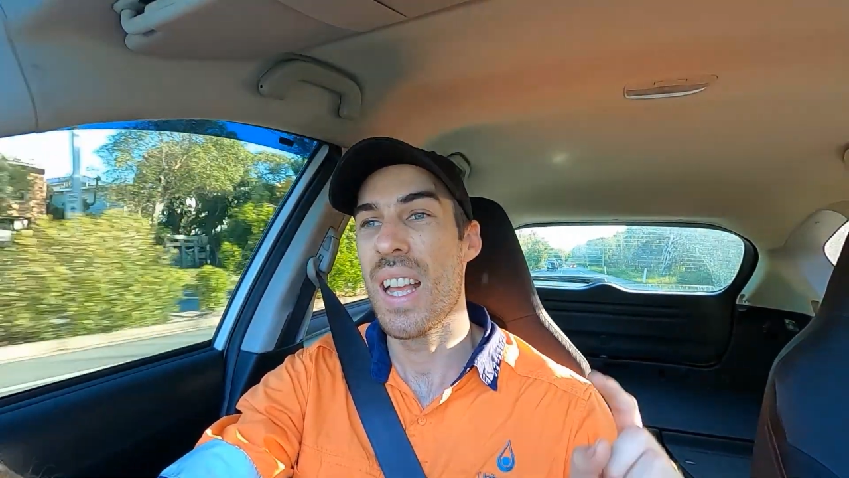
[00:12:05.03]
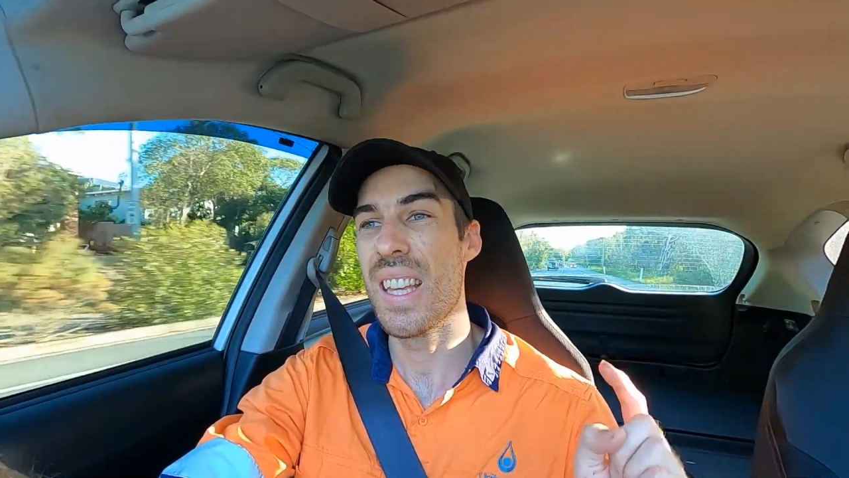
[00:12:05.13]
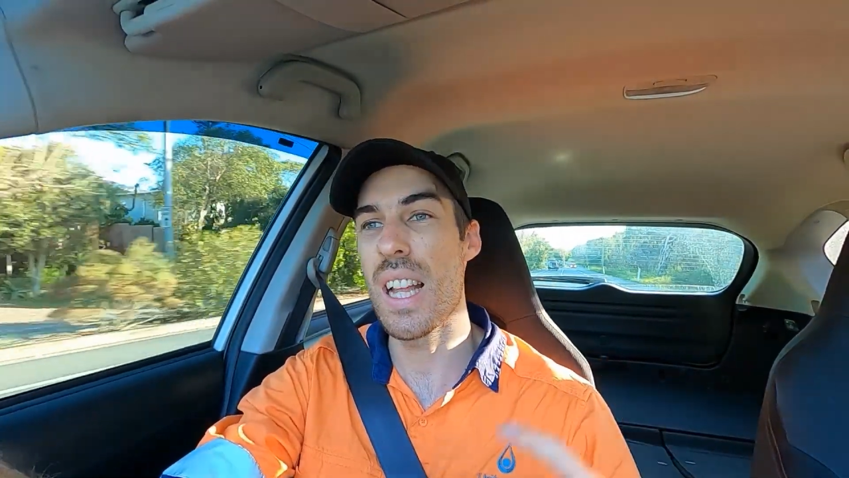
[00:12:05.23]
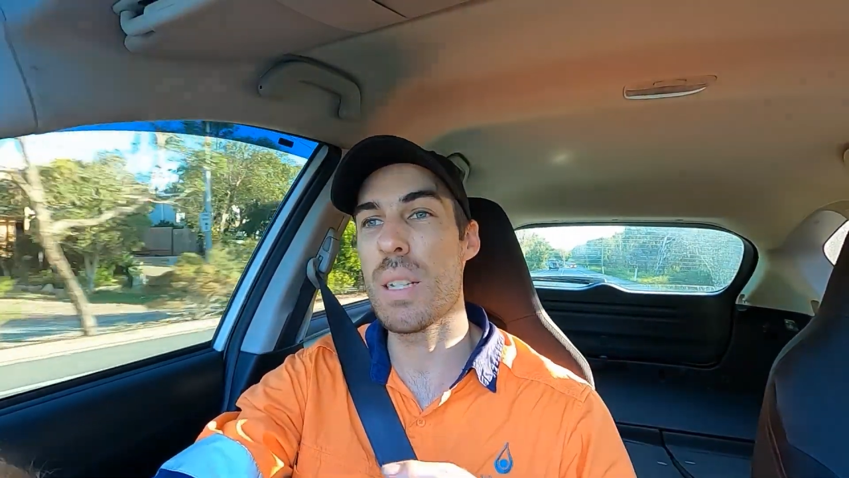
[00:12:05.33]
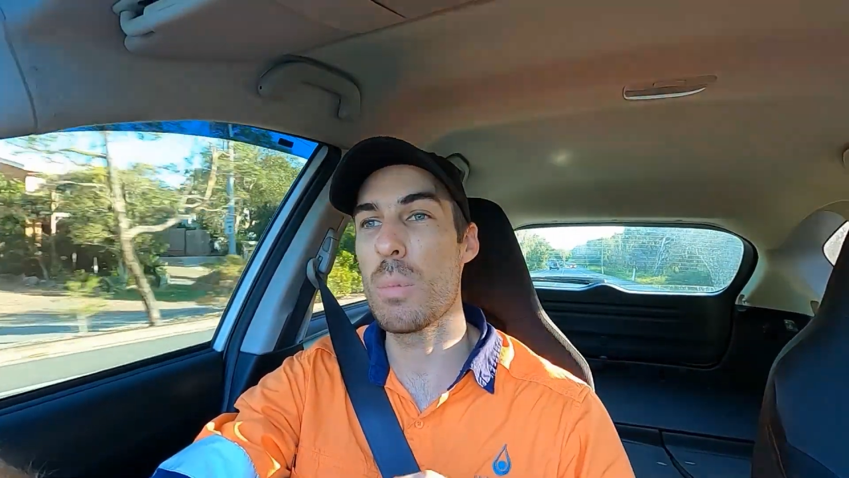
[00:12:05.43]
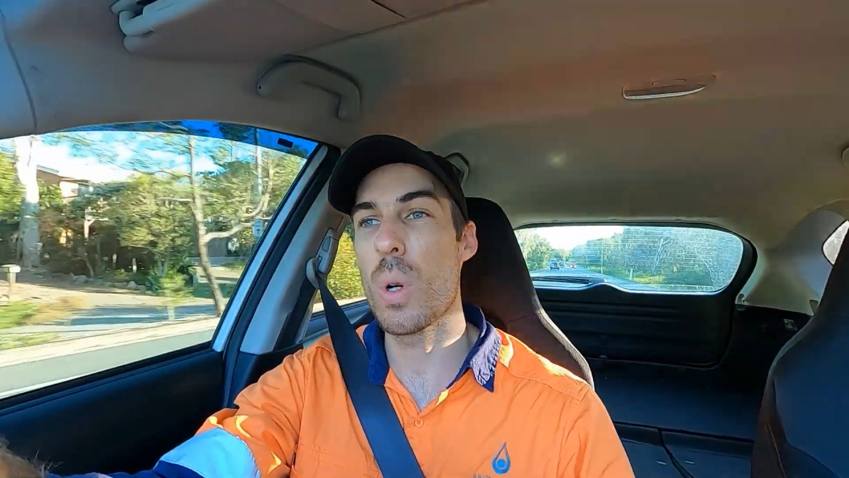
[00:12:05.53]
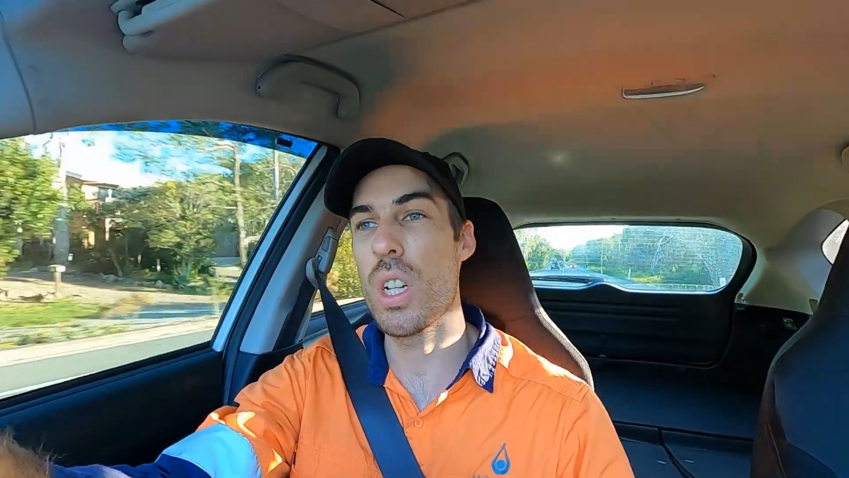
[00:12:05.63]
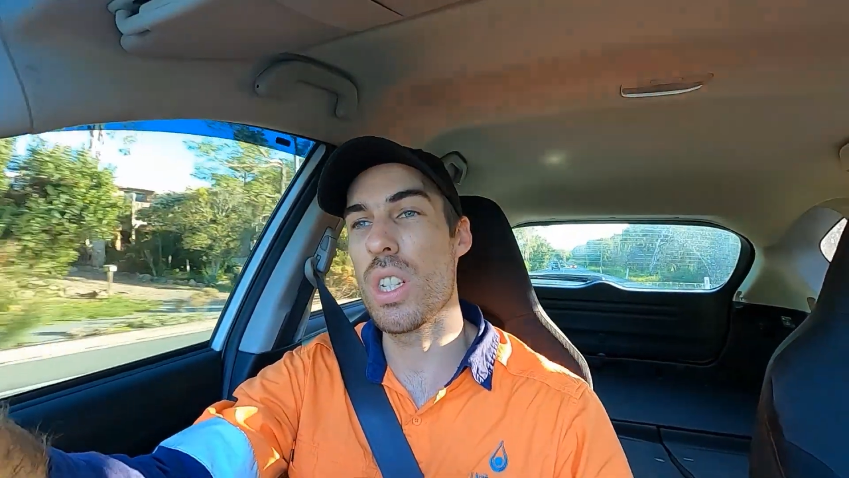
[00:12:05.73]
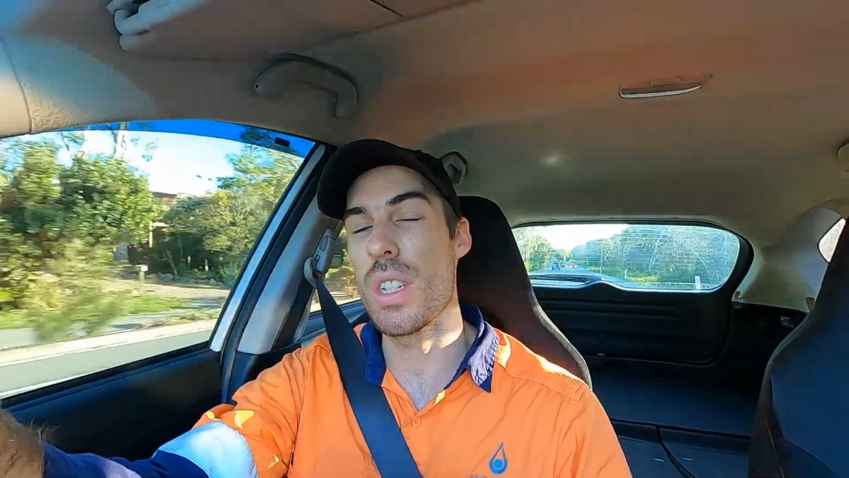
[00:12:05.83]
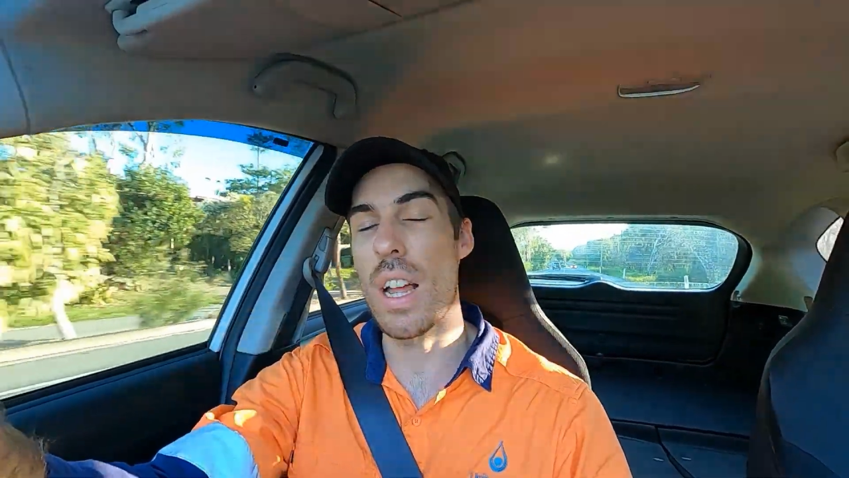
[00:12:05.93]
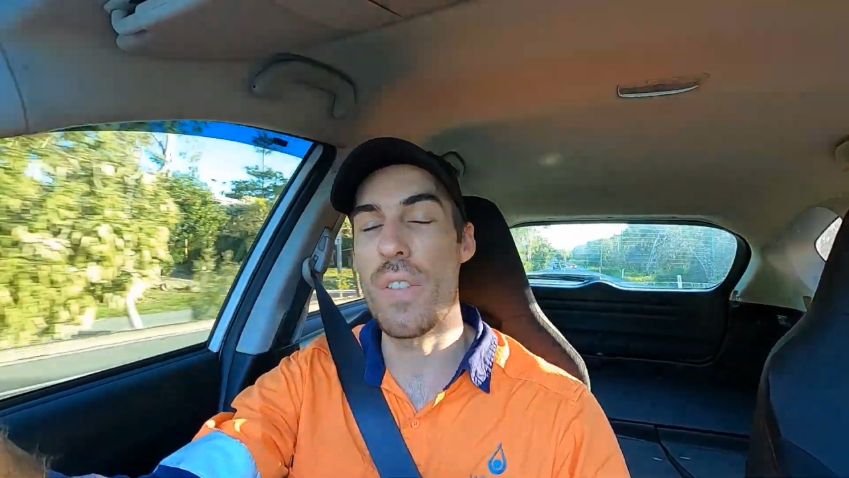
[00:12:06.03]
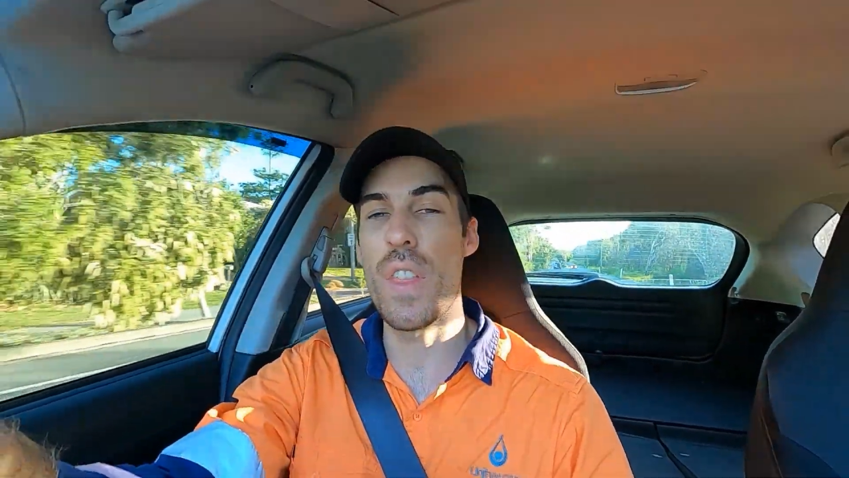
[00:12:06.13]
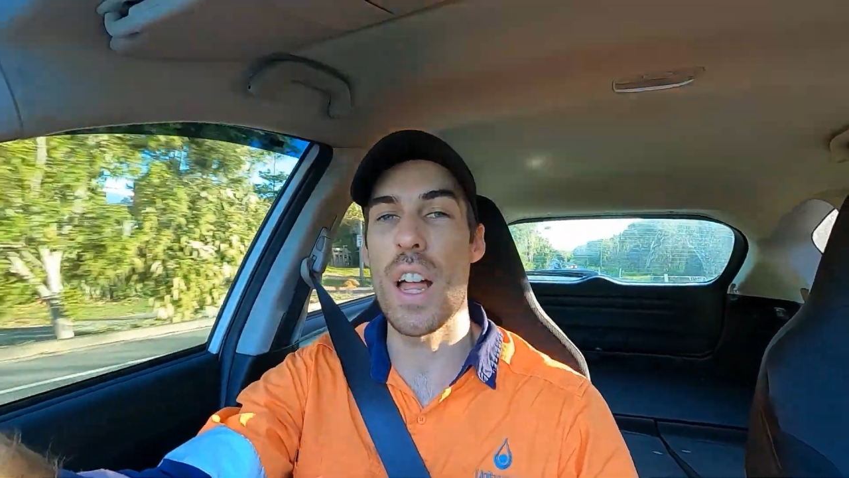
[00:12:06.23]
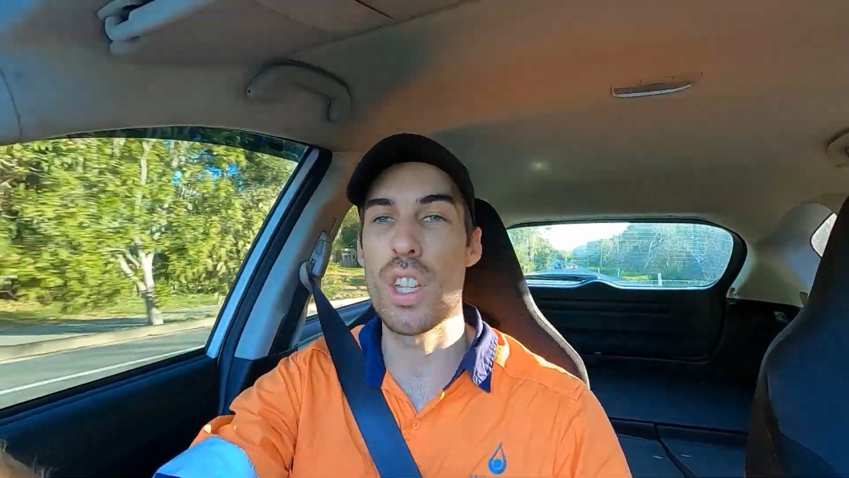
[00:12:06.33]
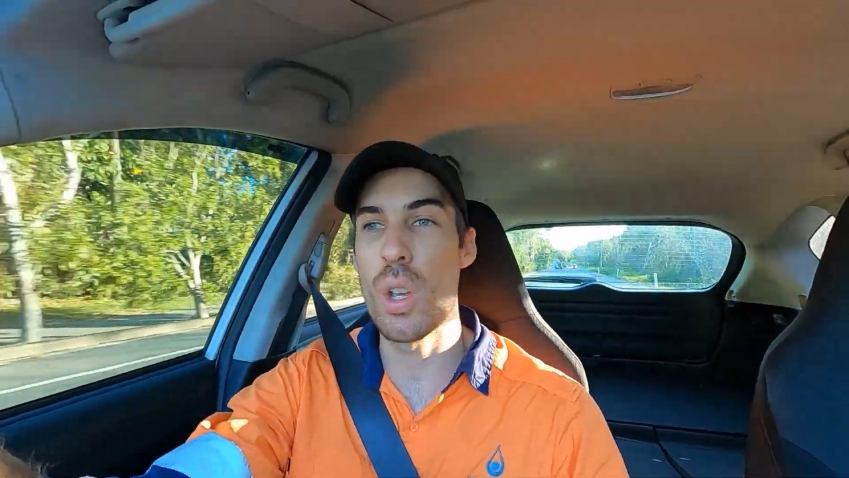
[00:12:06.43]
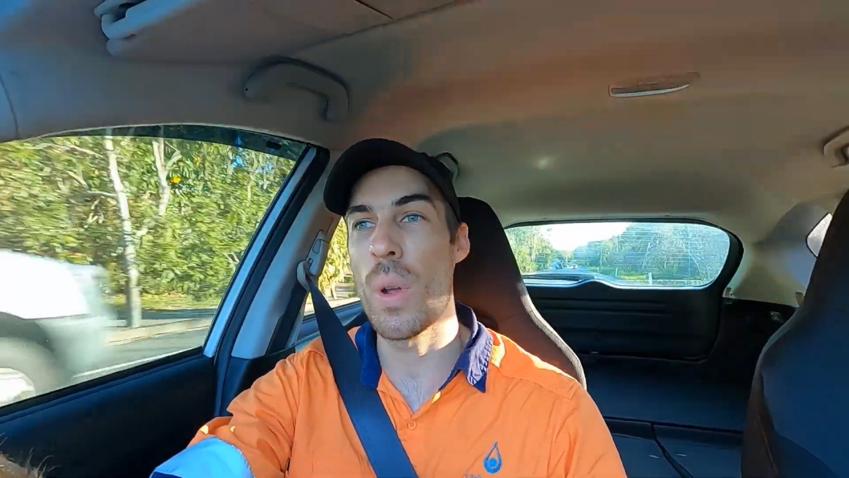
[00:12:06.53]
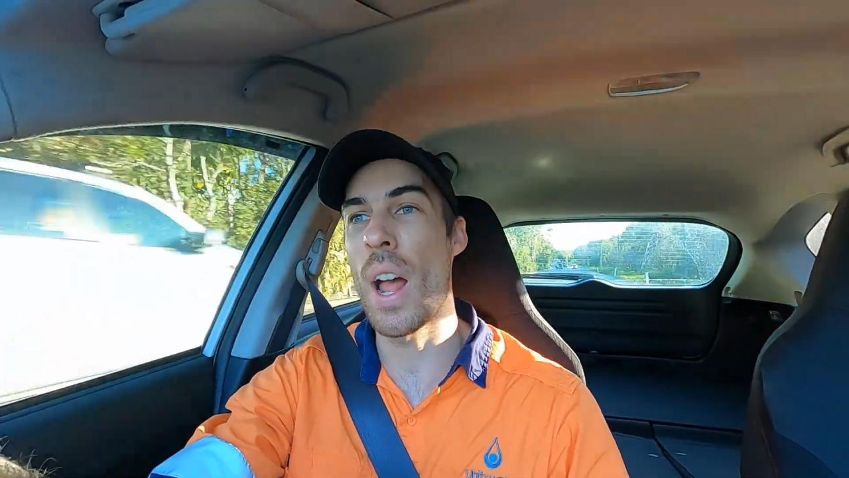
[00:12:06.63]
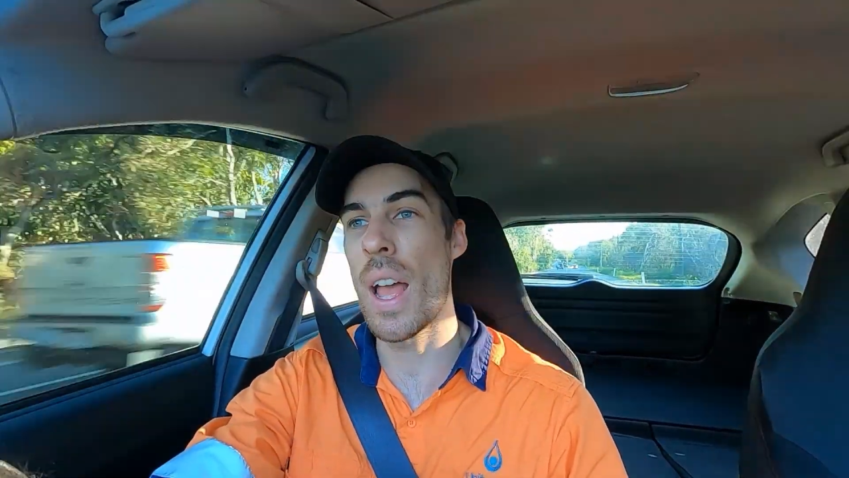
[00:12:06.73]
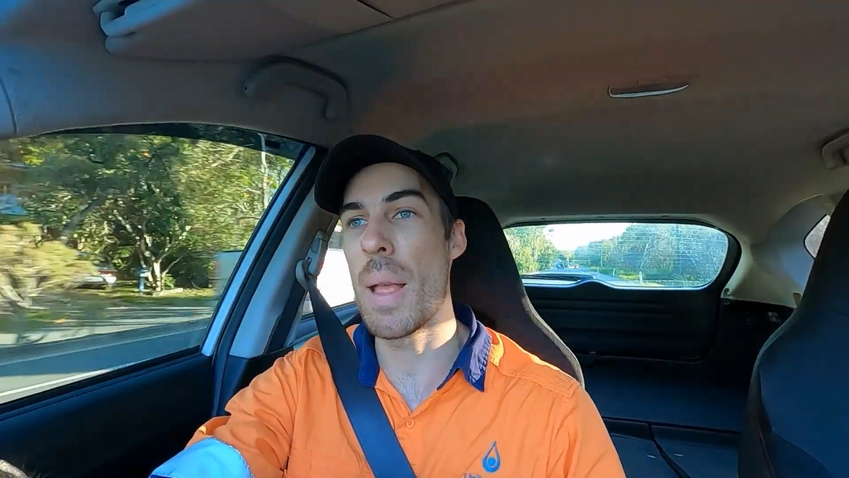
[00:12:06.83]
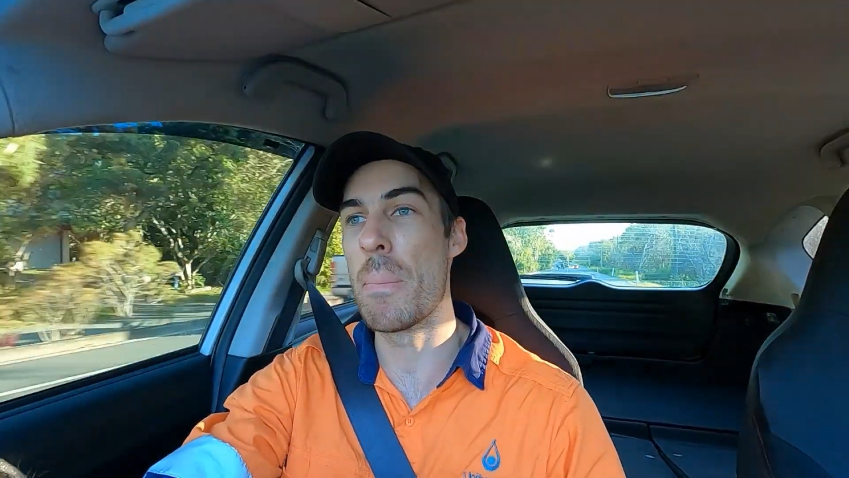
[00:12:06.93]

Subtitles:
get some questions done for that Q&A,